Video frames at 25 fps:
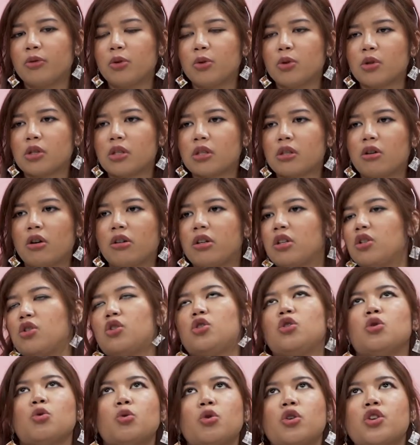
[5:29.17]
those
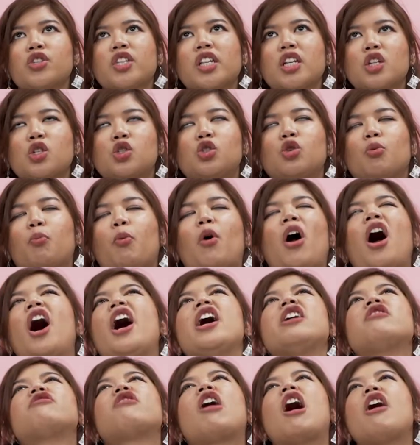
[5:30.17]
connoisseurs that is super
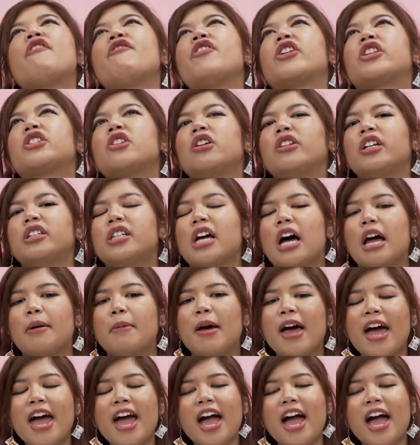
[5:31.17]
high graphics all the time.